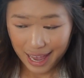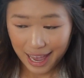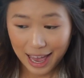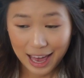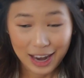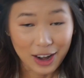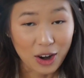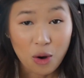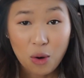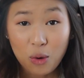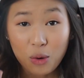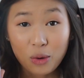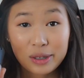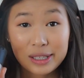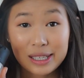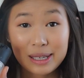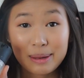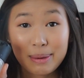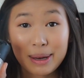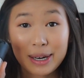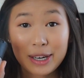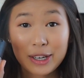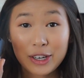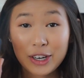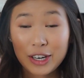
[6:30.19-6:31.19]
An
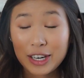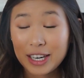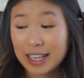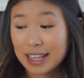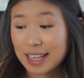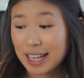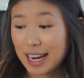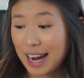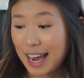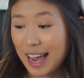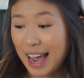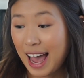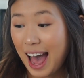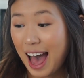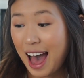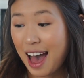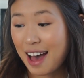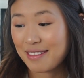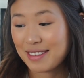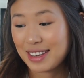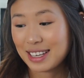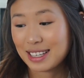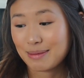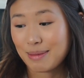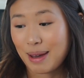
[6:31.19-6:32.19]
oldie but a goodie that I
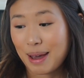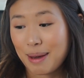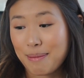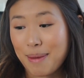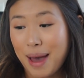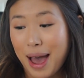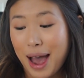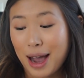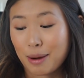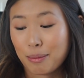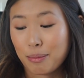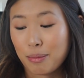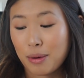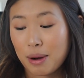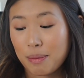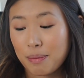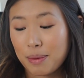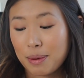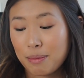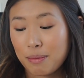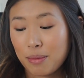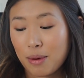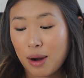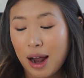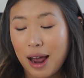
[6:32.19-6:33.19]
have is my MAC Prep
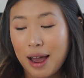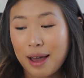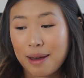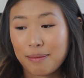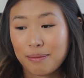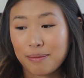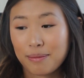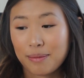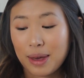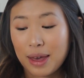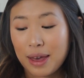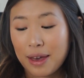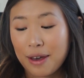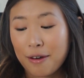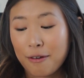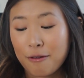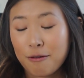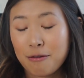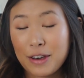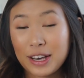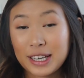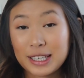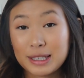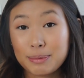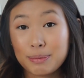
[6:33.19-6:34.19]
and Prime
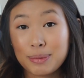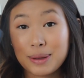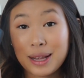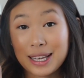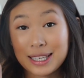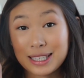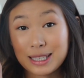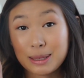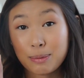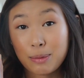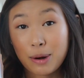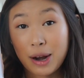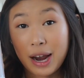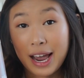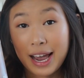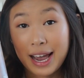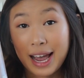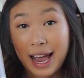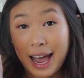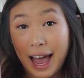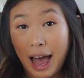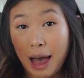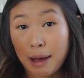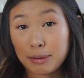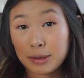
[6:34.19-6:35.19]
Fix Plus Spray.
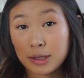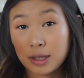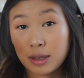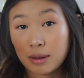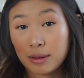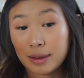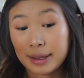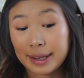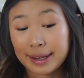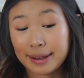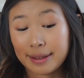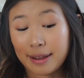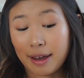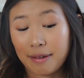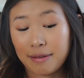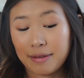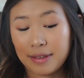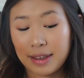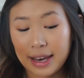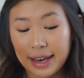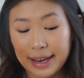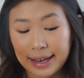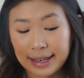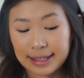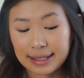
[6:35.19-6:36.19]
I absolutely love
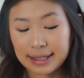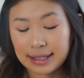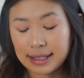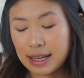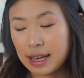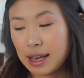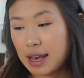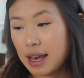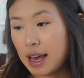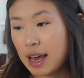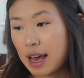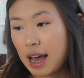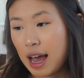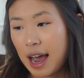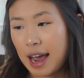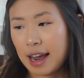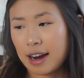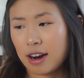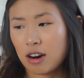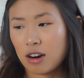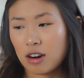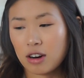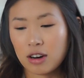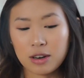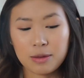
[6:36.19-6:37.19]
this.
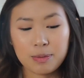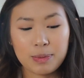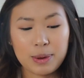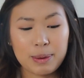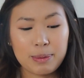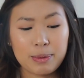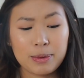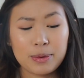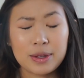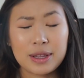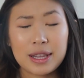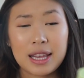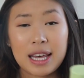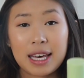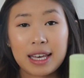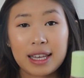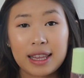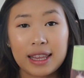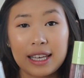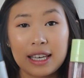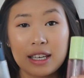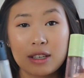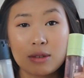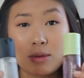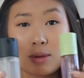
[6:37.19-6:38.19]
I heard people
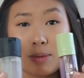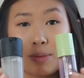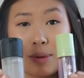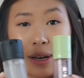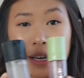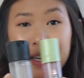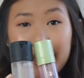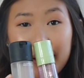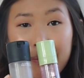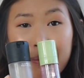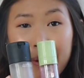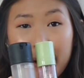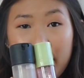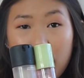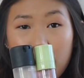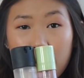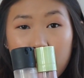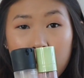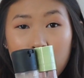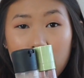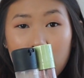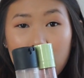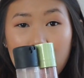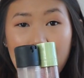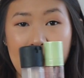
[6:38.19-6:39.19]
think these were pretty
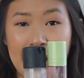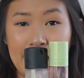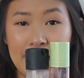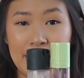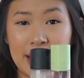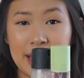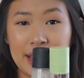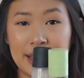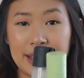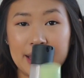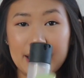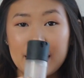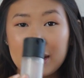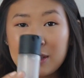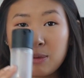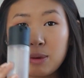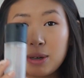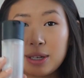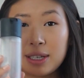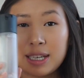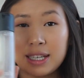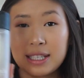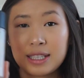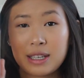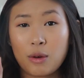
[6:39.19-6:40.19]
comparable. I think this
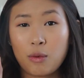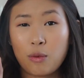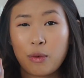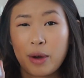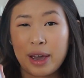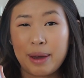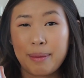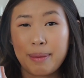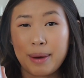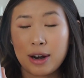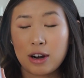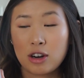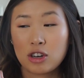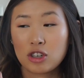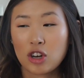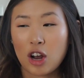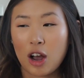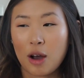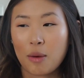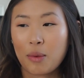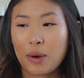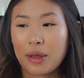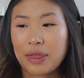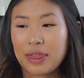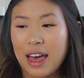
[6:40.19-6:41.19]
one does a way better
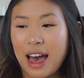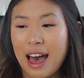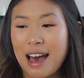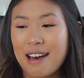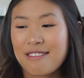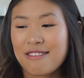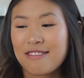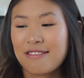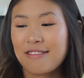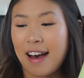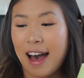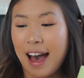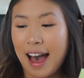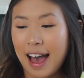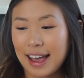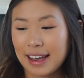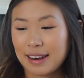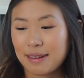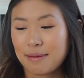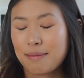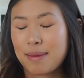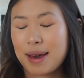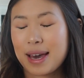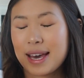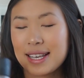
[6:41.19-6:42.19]
job with that
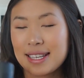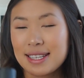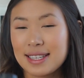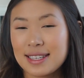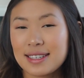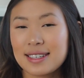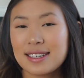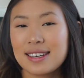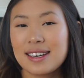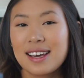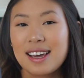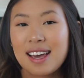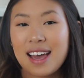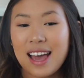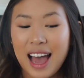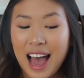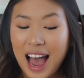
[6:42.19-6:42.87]
fine mist.